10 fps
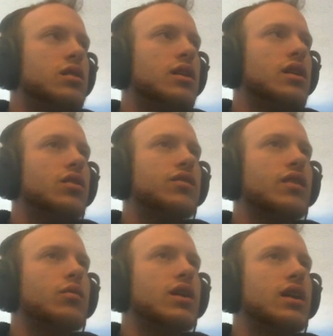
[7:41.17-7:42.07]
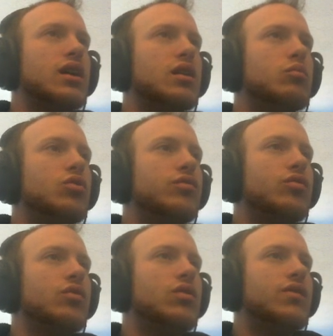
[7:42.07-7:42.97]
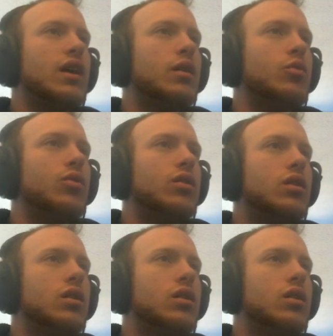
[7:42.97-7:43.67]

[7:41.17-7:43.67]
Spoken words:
Yeah, it looks like we're getting moved to a new table.